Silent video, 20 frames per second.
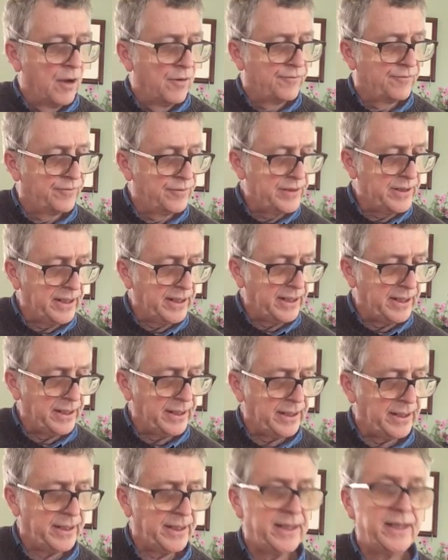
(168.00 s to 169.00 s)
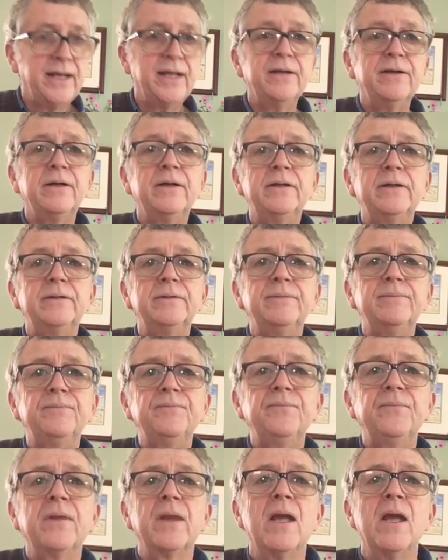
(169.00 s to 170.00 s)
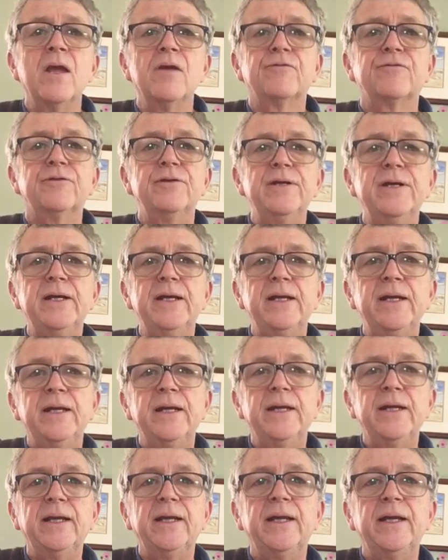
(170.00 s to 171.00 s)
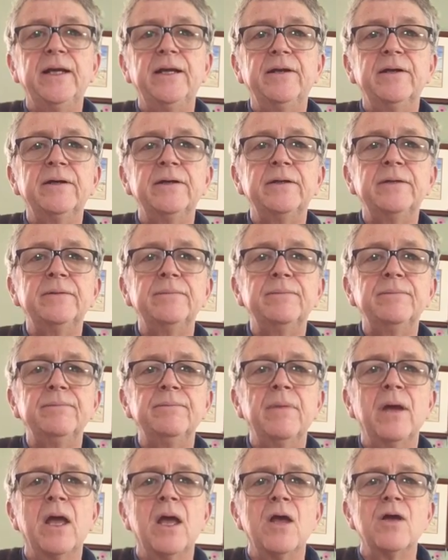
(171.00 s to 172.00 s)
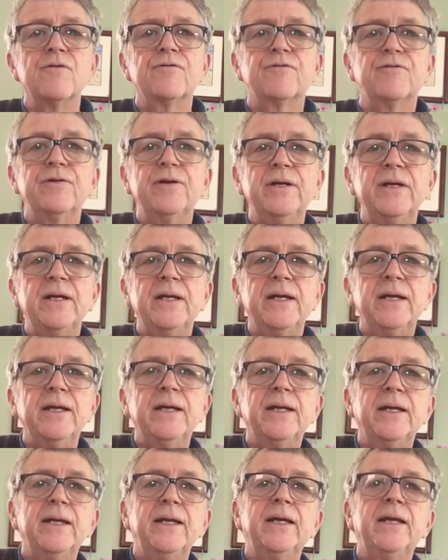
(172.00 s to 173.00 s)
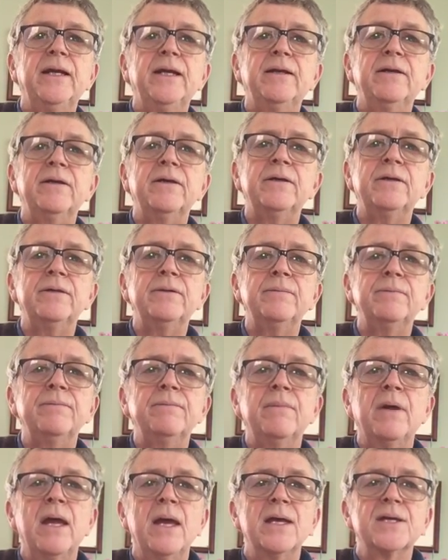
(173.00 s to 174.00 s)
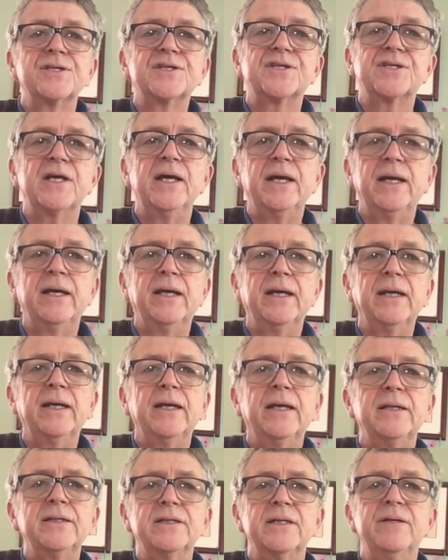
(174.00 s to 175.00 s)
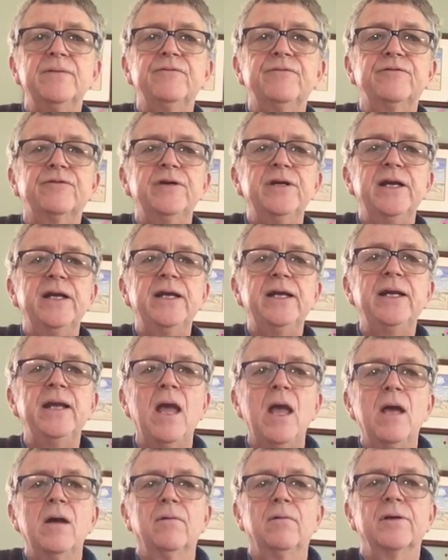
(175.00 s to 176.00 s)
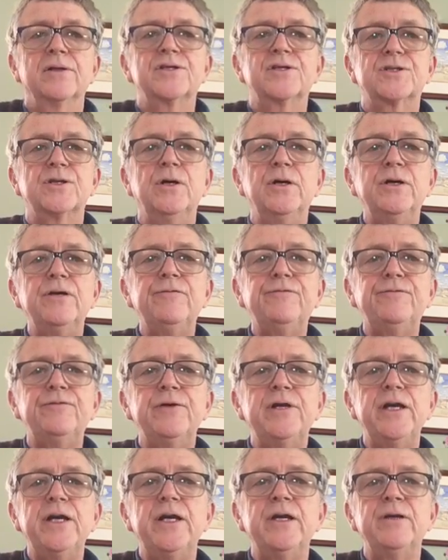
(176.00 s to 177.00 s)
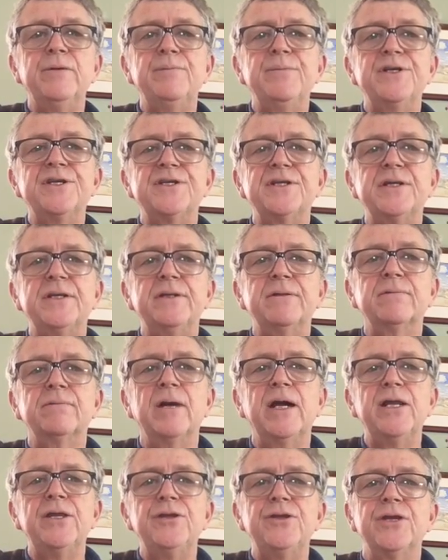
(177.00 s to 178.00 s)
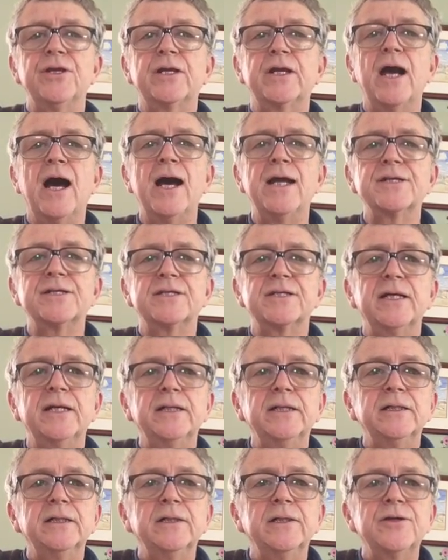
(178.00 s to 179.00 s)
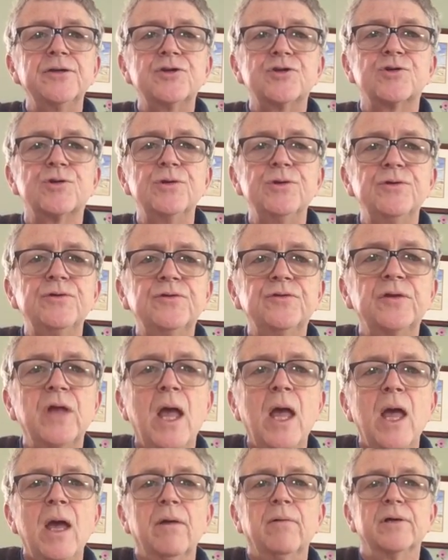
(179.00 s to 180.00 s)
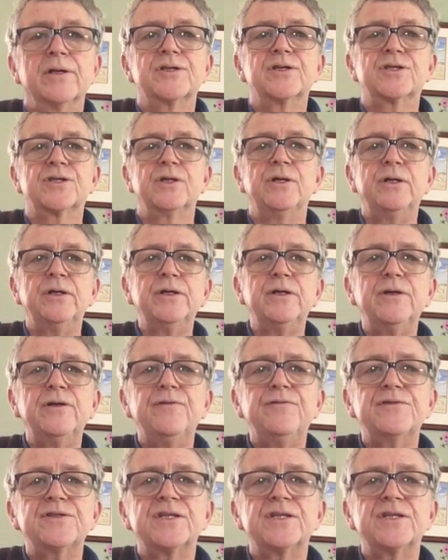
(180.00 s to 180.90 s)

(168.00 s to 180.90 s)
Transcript: Freedom, freedom, freedom, set him free. What sort of freedom is it when you can't tell the truth? What sort of